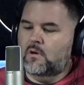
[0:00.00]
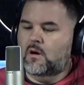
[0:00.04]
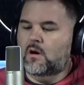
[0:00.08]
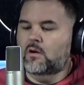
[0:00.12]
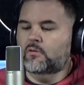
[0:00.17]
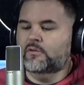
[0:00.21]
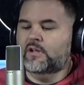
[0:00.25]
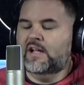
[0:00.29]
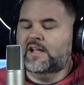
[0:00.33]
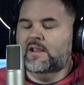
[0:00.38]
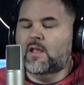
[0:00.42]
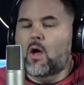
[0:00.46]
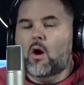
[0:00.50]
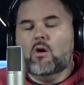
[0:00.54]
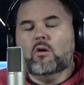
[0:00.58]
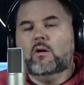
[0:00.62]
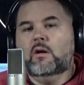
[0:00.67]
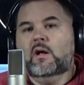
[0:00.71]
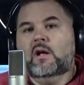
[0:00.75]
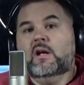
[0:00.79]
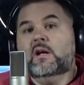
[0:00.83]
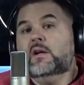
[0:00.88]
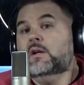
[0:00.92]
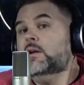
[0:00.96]
All day long.
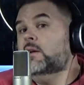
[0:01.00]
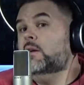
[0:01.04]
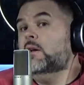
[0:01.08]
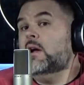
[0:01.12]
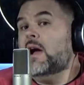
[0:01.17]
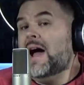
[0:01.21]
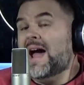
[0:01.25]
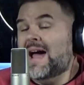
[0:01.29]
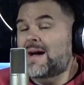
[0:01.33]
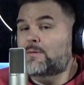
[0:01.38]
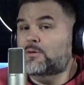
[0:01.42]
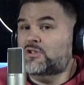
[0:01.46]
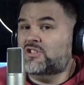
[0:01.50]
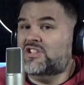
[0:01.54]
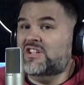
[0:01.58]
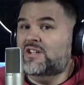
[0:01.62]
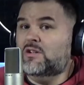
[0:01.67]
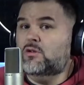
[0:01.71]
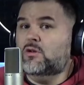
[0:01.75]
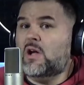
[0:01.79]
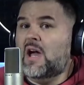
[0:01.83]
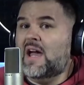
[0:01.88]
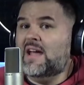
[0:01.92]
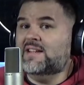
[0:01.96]
I will
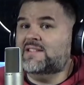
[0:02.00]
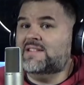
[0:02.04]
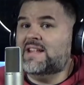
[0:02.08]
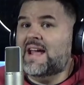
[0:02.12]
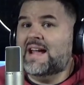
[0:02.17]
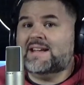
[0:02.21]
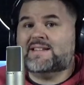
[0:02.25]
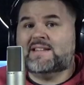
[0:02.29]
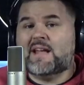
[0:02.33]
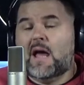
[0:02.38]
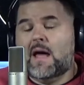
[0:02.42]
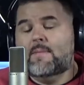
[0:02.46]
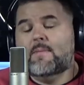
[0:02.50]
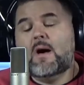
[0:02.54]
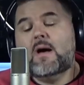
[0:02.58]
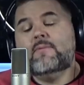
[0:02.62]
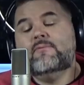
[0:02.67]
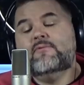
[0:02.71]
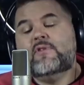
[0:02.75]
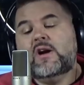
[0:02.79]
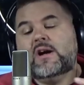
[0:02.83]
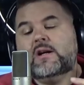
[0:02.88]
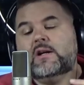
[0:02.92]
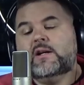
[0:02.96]
see you guys next time.
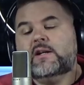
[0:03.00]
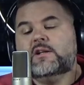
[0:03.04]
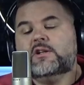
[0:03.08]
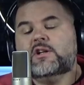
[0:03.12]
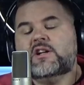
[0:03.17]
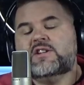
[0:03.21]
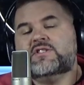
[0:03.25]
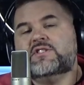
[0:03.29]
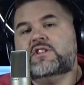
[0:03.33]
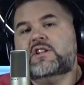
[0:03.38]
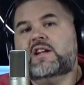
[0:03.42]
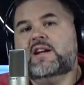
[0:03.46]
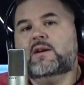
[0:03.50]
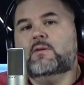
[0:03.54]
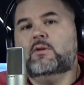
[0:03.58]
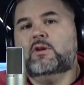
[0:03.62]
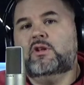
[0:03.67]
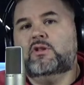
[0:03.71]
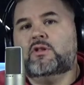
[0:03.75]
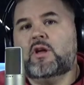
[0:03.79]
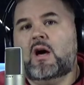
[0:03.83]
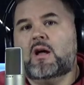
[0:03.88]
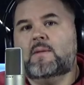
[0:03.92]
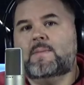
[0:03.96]
I'm very interested to hear
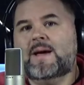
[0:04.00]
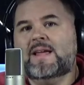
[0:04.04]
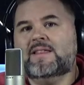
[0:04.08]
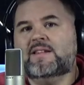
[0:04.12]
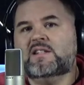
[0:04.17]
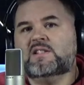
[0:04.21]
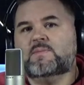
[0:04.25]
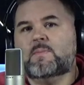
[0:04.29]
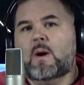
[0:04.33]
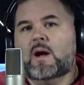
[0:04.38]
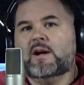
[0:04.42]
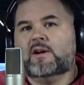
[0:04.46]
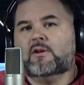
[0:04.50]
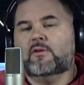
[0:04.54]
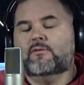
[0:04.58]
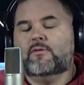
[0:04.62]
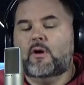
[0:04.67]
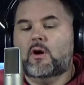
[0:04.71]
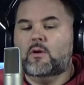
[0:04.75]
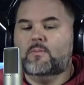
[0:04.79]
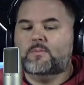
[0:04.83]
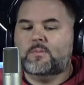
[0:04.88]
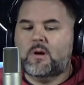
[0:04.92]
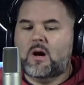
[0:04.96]
what you thought about this
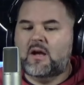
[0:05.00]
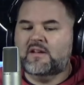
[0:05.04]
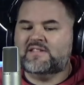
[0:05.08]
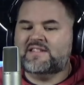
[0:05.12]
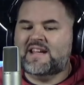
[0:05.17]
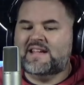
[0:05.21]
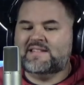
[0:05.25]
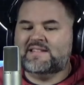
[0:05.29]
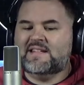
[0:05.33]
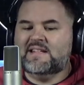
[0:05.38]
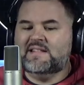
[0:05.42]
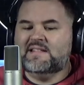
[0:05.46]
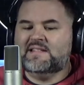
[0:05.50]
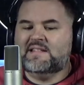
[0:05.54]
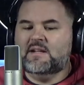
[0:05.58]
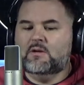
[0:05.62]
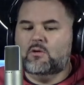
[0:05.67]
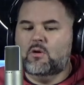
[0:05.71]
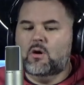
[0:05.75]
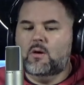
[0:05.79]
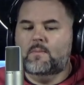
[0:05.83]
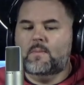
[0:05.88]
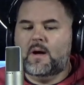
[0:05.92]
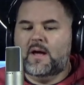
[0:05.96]
microphone. Processing's
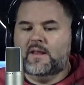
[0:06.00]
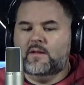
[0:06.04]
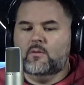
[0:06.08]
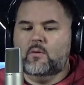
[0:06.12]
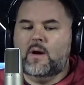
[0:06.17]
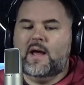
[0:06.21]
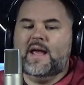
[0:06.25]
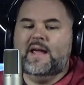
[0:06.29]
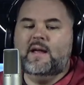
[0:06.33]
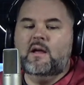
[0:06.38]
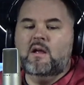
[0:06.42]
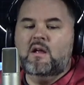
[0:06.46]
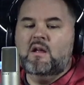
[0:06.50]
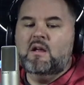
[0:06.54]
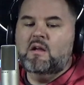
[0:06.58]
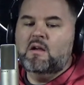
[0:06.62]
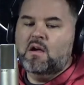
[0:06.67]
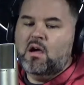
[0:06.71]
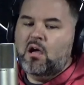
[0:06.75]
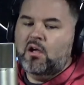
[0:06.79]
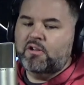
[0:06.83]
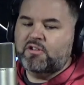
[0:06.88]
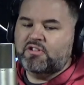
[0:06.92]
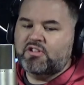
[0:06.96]
still on, by the way.
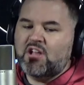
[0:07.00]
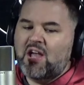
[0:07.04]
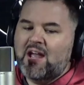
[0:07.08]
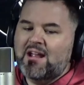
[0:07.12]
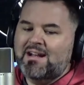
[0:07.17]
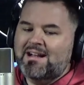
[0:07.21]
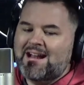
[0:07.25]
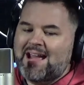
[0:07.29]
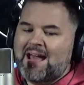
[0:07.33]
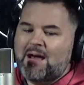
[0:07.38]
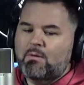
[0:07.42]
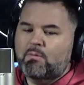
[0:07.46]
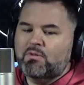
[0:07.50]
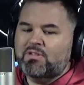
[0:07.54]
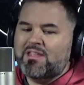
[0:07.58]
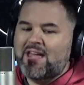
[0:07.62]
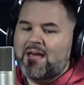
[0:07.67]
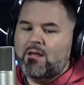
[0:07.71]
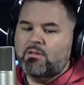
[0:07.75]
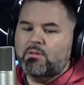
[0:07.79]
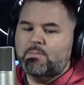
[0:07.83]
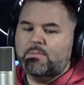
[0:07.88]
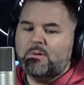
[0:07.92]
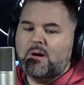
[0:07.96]
I'll sign it out
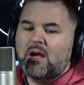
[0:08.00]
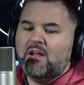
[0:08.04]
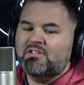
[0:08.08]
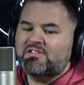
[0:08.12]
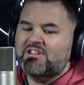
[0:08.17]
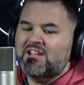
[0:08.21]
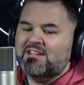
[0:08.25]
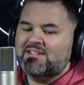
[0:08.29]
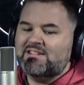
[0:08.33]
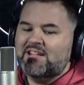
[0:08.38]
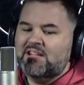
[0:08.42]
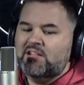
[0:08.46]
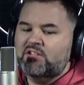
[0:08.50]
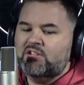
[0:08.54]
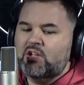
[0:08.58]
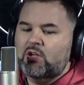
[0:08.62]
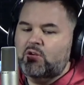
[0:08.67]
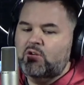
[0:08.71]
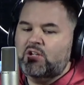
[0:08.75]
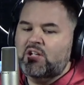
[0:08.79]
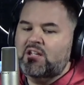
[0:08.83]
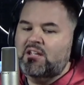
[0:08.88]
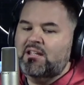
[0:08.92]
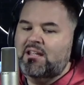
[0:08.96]
without the processing so
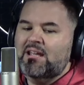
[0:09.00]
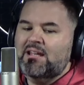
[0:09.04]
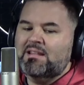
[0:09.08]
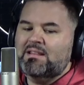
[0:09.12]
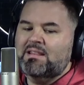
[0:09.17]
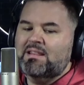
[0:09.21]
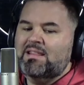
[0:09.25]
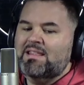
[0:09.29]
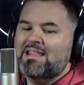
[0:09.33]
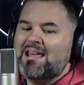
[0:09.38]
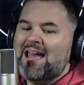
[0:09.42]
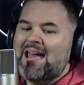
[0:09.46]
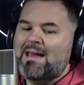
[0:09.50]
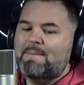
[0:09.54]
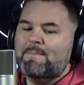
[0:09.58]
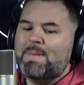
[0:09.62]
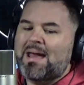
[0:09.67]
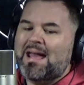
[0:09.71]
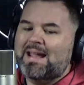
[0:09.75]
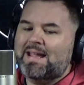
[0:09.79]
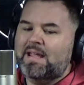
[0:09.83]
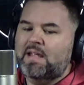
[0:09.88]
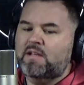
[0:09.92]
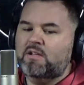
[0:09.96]
you can get that
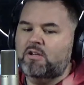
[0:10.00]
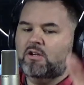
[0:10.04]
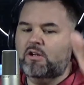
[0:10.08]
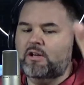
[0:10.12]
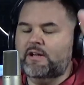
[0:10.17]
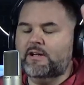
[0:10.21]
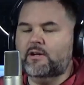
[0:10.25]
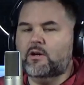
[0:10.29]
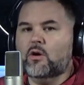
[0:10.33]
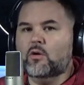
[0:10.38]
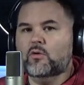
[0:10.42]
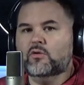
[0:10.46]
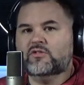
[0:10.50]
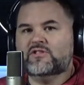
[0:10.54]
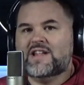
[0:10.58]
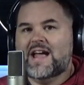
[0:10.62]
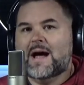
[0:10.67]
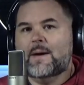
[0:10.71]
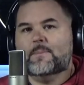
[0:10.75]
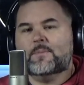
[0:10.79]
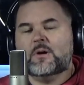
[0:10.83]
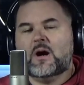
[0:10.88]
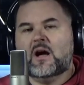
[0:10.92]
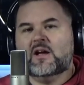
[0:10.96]
back into your ear holes.
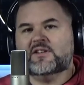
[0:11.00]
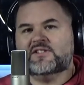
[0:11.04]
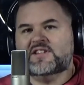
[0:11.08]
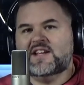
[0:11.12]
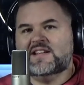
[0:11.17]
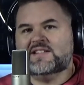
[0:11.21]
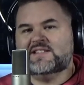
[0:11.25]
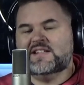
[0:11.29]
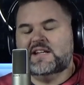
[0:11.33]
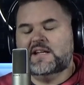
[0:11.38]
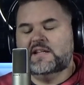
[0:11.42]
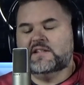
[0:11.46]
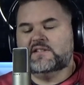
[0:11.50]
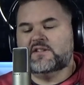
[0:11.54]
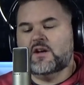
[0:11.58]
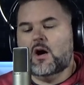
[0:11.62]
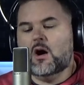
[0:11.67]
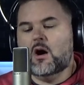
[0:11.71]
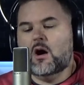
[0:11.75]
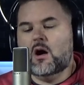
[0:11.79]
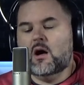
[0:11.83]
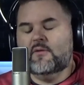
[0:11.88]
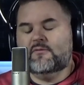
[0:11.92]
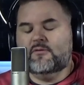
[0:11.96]
Now processing is
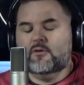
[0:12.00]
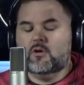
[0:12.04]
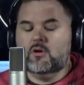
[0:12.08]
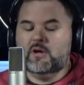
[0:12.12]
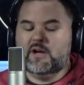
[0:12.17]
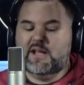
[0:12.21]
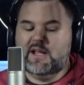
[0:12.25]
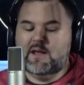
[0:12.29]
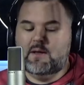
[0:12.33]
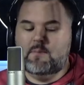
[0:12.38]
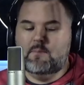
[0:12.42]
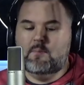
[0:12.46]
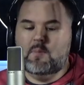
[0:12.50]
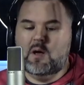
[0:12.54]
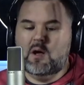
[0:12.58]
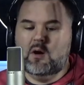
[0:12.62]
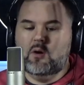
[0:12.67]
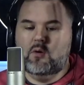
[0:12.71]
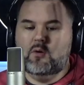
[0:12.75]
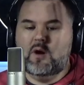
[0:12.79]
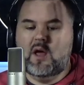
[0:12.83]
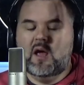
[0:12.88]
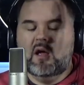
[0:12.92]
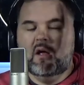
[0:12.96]
off on M
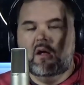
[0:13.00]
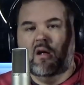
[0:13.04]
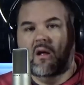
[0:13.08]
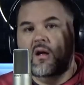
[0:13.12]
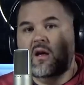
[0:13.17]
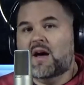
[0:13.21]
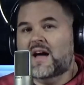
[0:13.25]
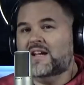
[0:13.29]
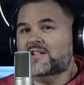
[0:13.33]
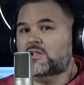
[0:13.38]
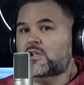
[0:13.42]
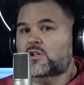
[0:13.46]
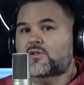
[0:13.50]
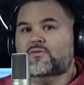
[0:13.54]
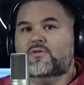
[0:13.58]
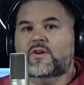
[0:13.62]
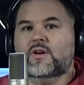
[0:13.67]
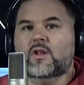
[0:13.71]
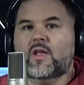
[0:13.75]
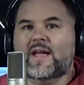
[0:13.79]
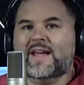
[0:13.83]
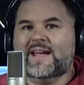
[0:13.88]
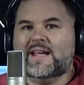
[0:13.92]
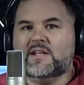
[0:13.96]
mode. I just
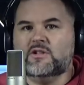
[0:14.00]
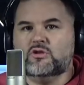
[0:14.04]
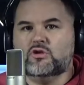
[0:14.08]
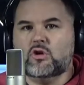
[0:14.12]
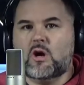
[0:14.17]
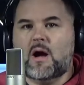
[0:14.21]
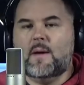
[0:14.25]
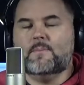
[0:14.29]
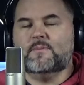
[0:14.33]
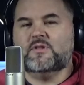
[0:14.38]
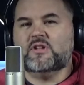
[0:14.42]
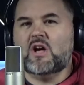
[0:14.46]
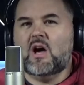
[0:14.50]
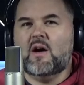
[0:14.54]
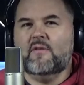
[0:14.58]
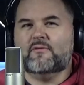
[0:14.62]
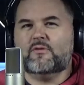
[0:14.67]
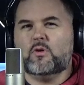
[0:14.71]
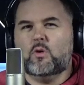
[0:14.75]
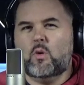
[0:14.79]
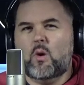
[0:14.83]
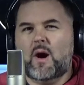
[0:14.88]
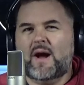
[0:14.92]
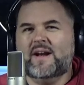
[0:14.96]
feel like it drops
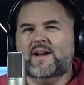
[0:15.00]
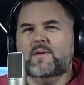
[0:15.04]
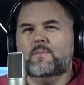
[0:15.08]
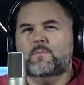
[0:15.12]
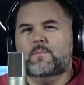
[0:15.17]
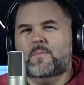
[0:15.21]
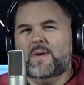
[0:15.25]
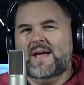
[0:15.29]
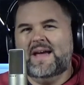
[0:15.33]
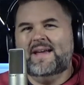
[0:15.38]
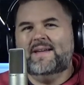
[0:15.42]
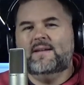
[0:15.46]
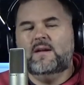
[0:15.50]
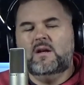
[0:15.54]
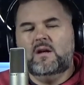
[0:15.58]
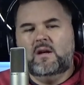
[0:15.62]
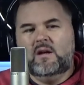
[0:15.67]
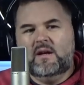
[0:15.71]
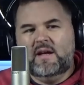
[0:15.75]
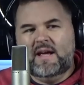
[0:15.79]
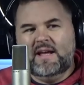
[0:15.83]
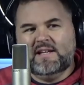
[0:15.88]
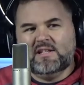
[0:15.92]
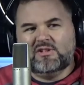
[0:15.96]
off quite a bit
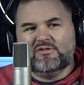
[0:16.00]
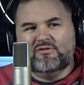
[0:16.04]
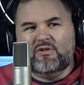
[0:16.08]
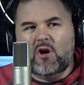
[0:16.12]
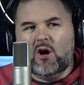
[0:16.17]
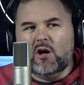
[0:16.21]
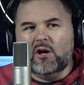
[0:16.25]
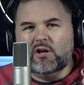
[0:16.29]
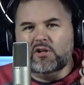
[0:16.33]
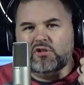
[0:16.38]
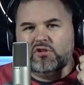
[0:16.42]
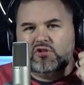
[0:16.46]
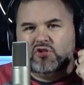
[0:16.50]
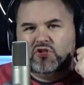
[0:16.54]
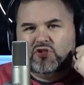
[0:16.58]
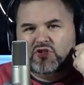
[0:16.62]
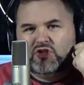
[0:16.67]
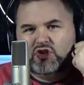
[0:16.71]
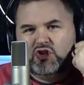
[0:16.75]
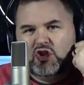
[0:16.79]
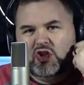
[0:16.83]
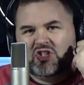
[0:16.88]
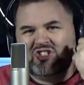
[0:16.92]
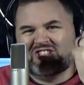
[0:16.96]
as far as
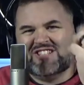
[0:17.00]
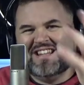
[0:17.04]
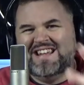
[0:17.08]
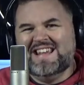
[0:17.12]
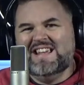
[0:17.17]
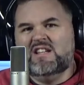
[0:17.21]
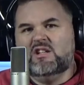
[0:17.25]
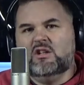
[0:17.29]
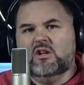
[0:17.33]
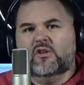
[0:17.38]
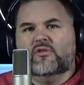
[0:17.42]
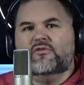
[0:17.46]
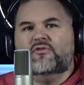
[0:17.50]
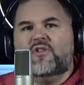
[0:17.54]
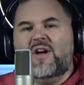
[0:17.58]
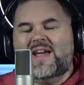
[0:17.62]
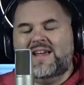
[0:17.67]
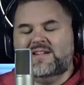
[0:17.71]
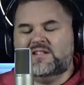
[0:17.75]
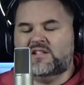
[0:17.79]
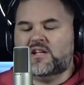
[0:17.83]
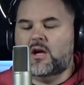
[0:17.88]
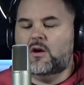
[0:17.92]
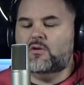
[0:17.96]
just in your
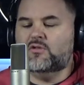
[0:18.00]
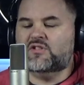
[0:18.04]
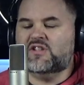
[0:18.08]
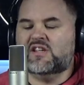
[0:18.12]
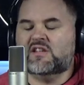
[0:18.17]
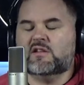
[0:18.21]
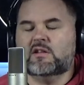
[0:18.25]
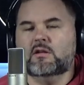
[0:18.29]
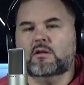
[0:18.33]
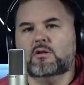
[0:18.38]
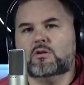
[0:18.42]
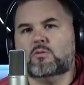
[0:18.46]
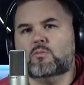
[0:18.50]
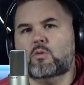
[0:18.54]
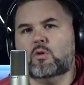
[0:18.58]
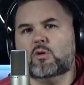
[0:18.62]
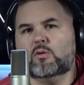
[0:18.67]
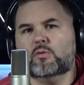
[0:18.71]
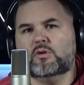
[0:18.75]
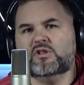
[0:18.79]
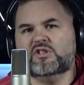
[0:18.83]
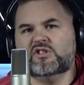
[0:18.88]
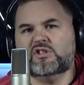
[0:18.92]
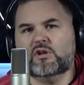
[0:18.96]
face goes. It's a little
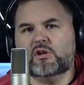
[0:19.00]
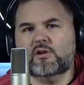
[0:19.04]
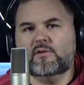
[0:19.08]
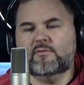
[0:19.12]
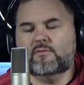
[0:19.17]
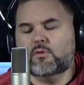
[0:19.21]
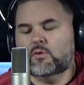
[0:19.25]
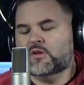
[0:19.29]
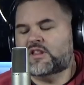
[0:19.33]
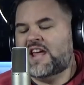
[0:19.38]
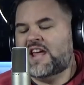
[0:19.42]
more reserved